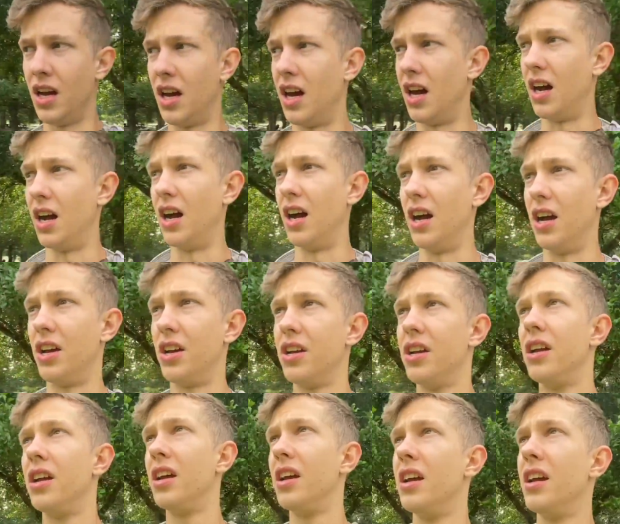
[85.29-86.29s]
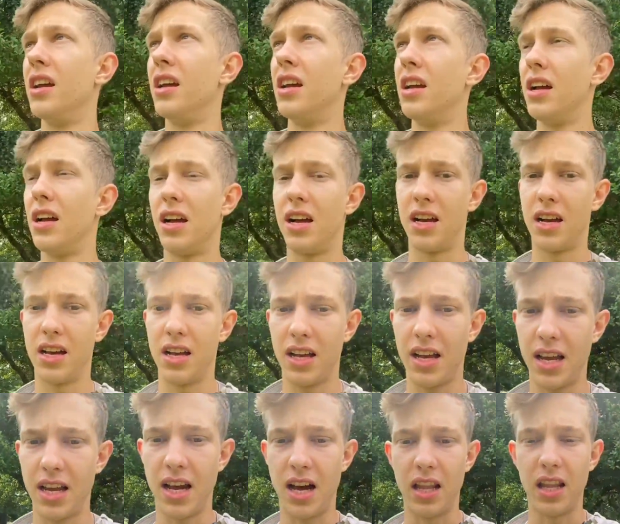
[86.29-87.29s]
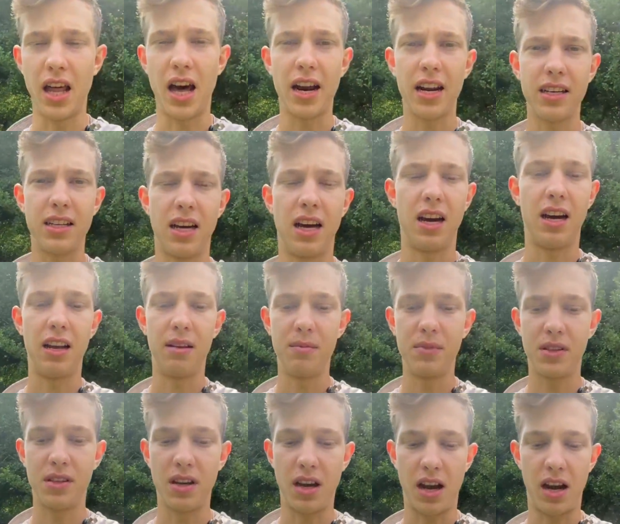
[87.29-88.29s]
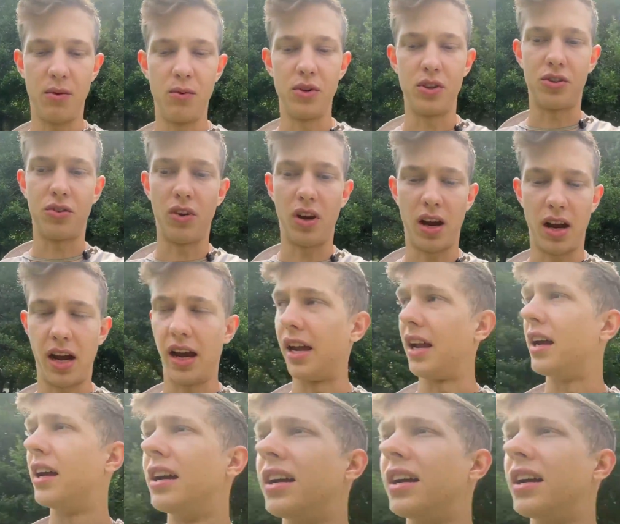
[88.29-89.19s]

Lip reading: A lot of times I would try